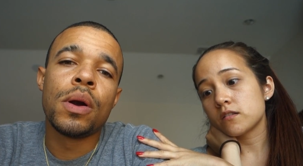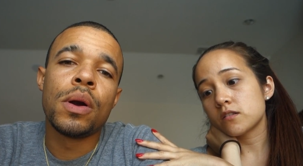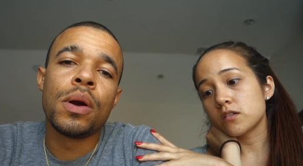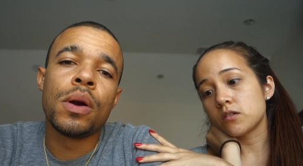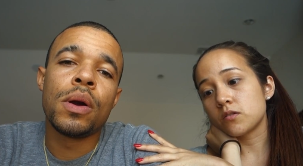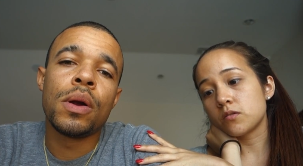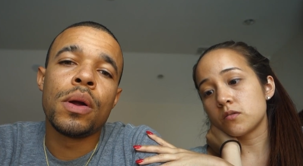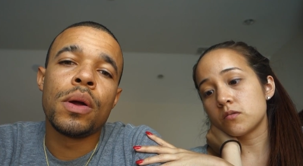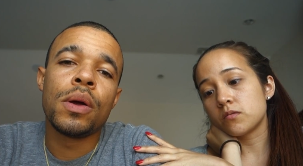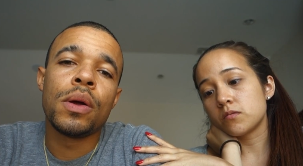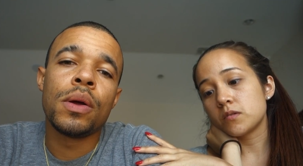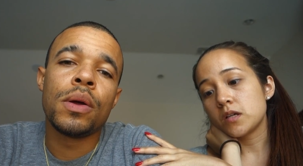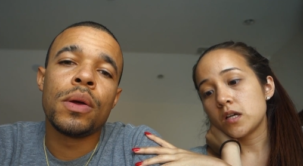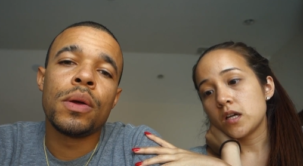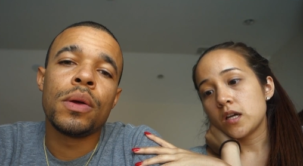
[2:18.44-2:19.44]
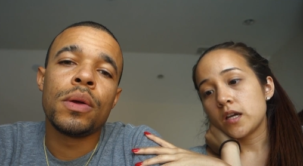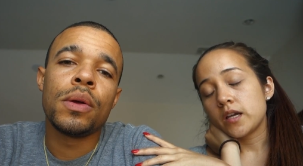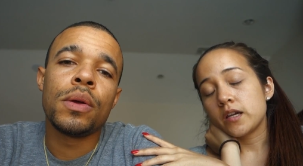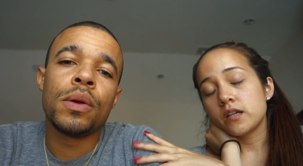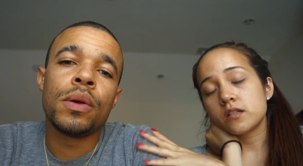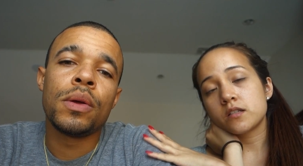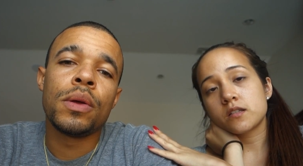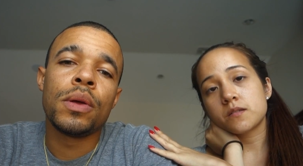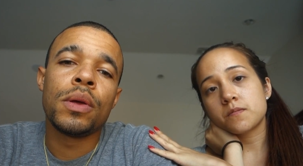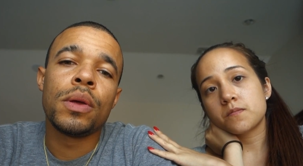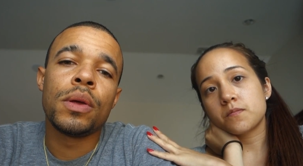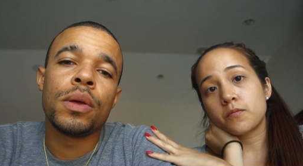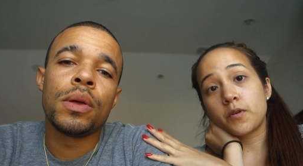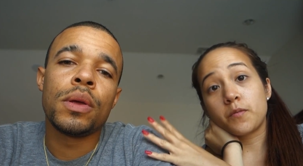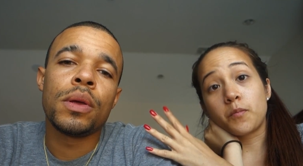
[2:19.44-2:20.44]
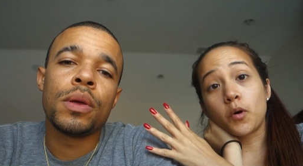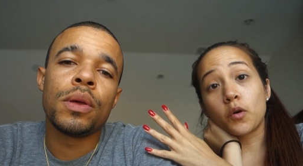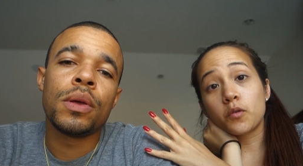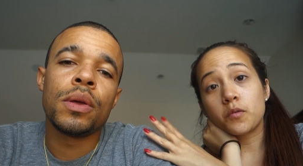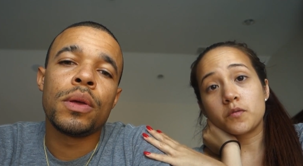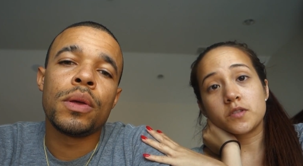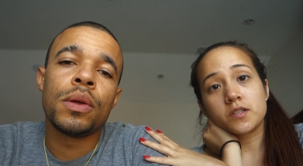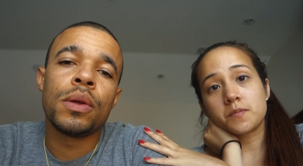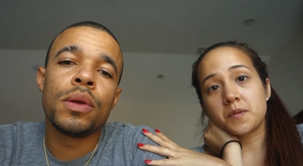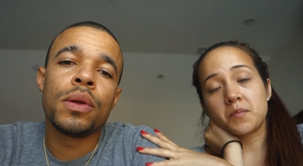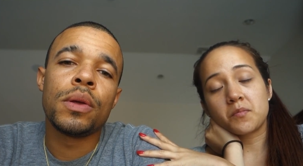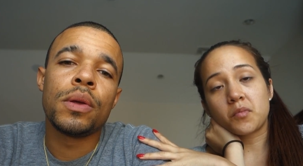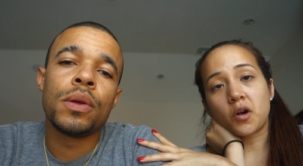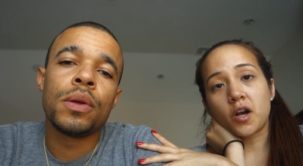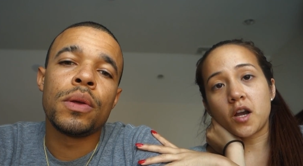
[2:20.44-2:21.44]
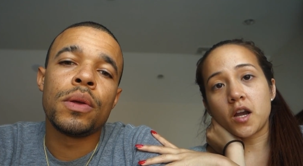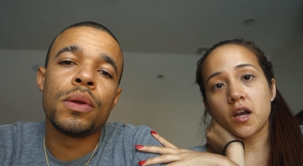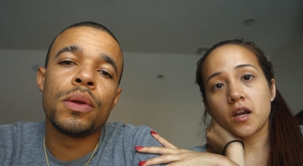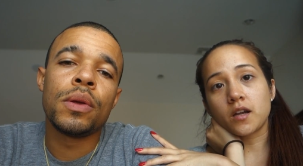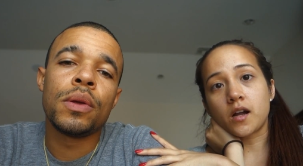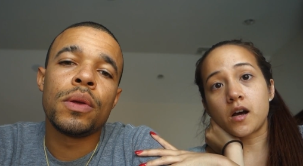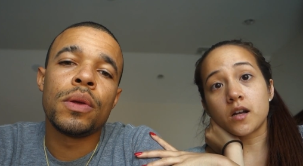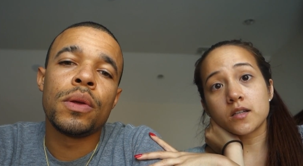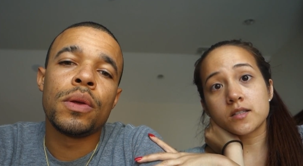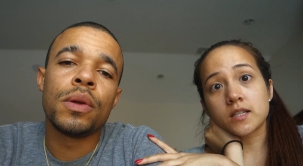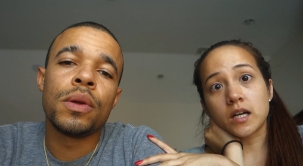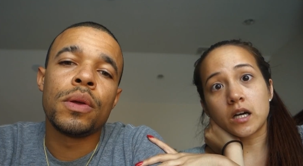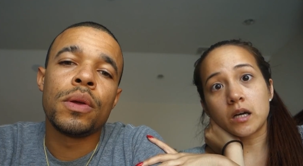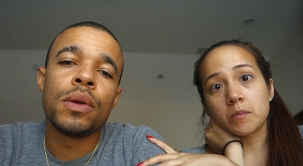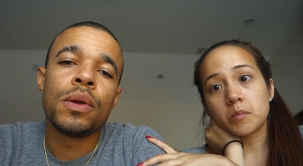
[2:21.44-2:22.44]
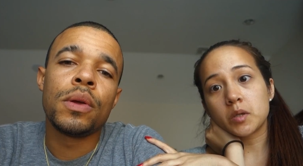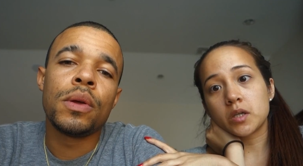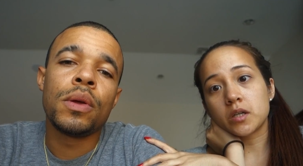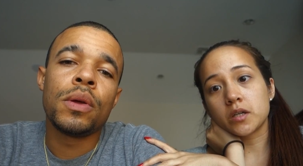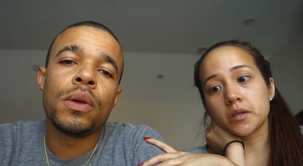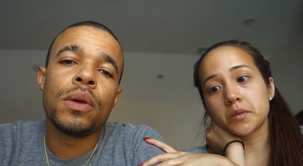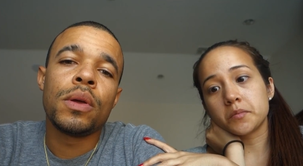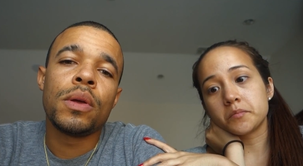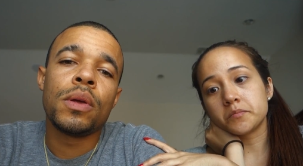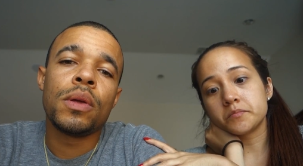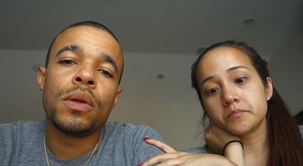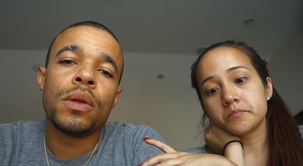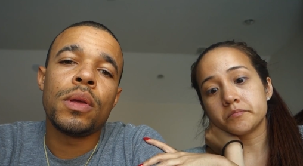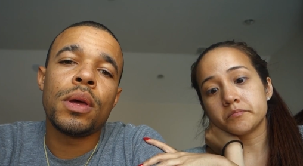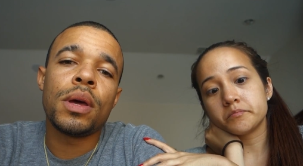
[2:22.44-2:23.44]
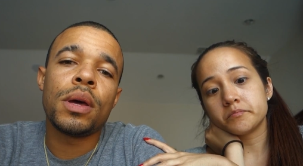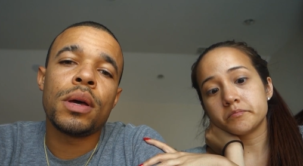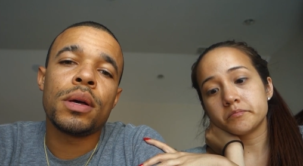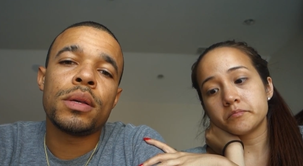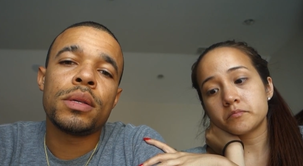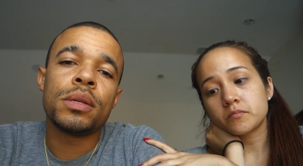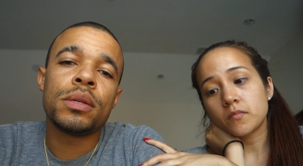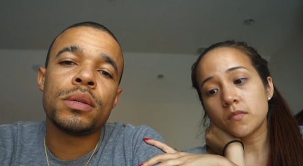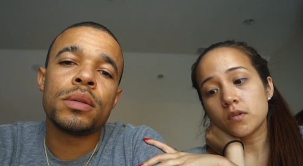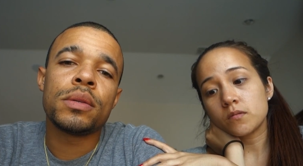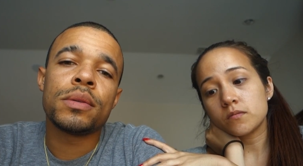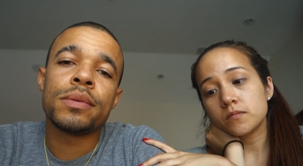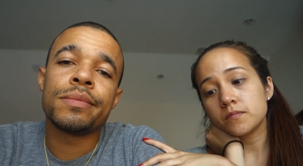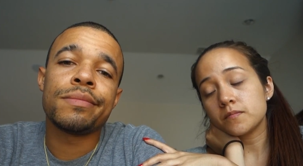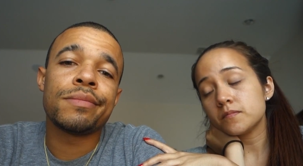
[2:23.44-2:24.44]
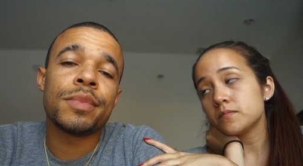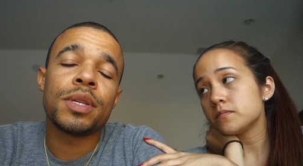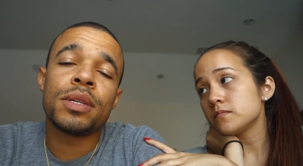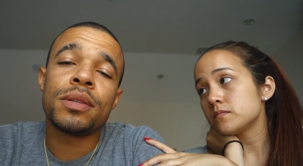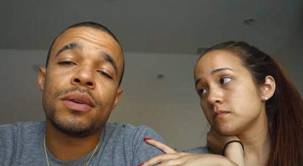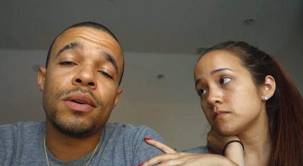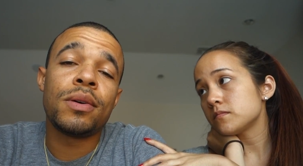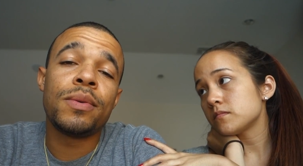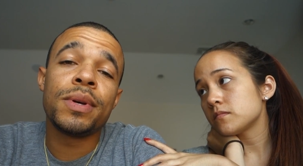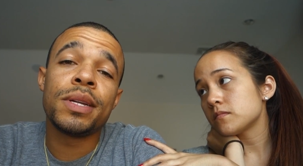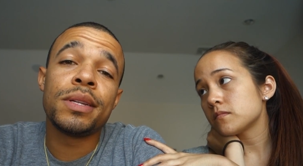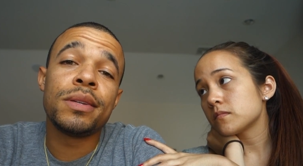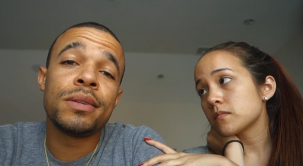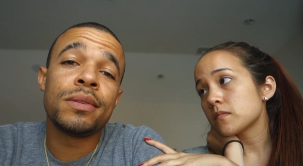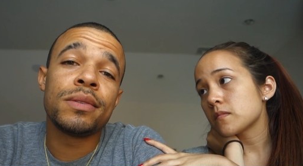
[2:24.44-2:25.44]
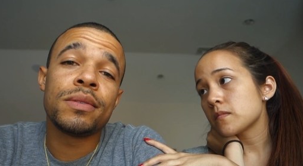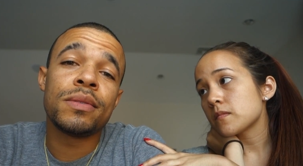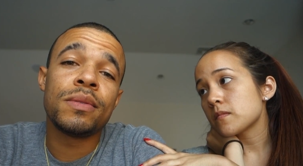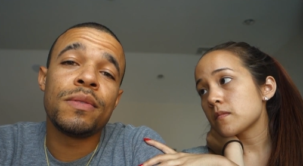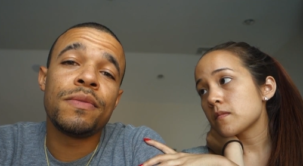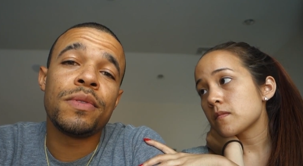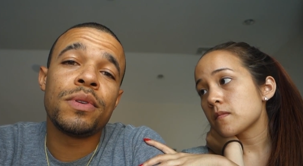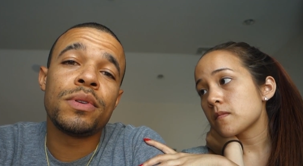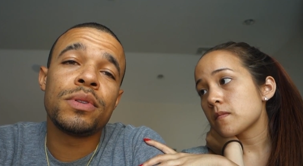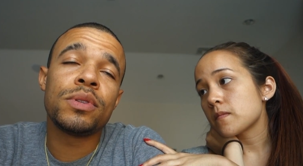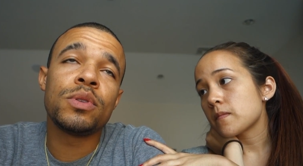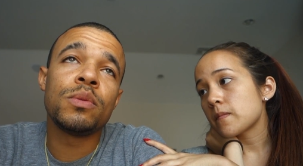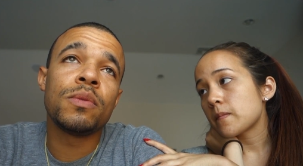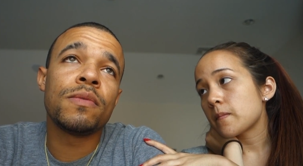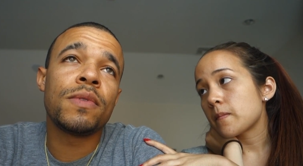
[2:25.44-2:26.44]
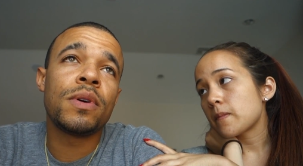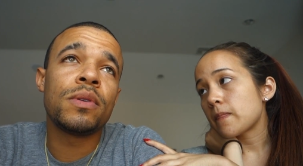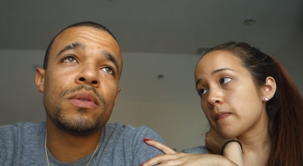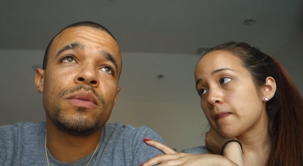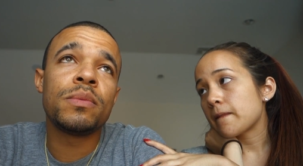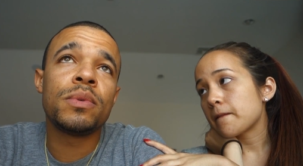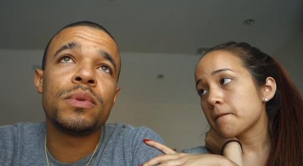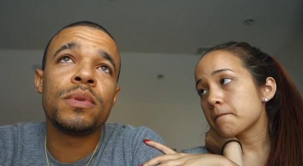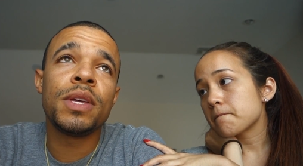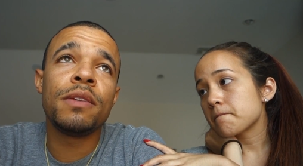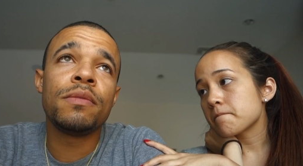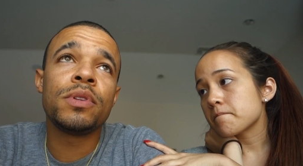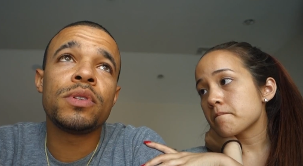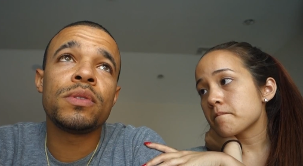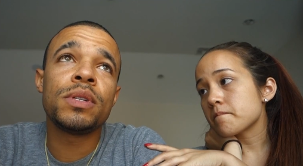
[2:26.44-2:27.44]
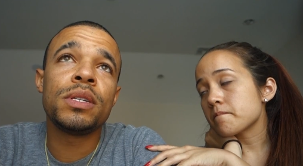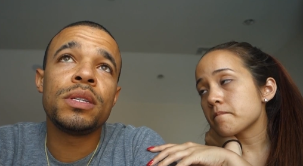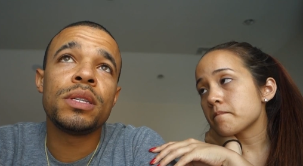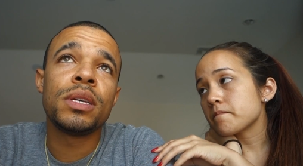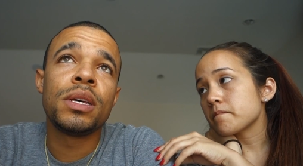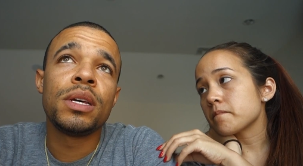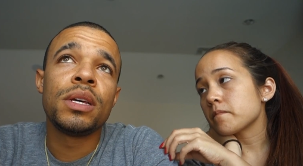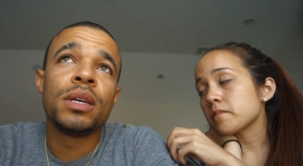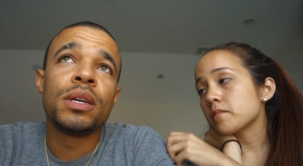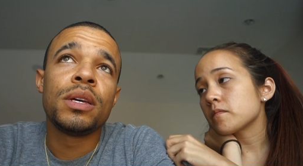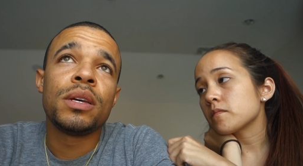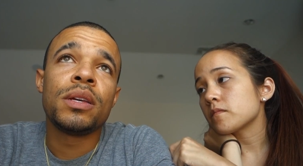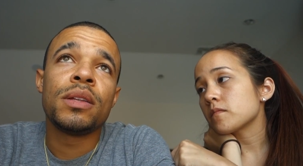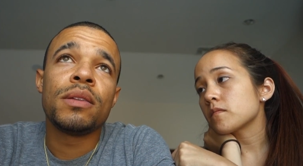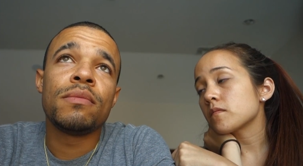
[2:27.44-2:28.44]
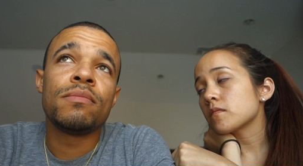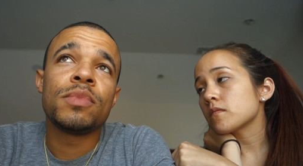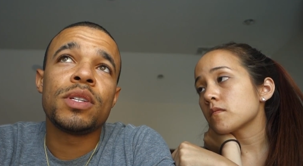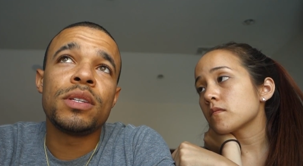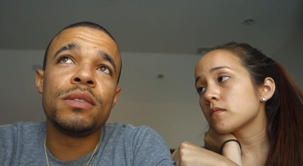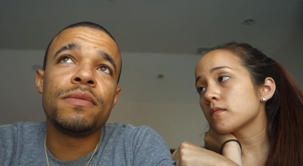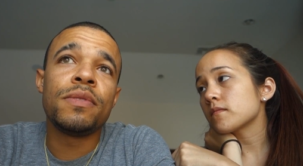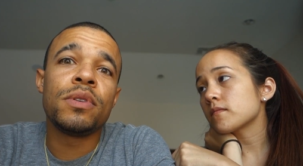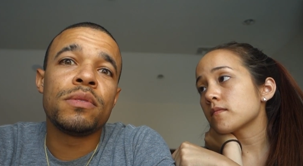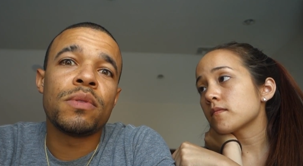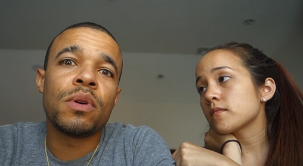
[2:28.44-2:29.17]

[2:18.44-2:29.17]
Speaker 1: So he's just, we've both just been praying nonstop. Um,
Speaker 2: yeah, because that's all we could do. We feel super vulnerable, even Trinise. She feels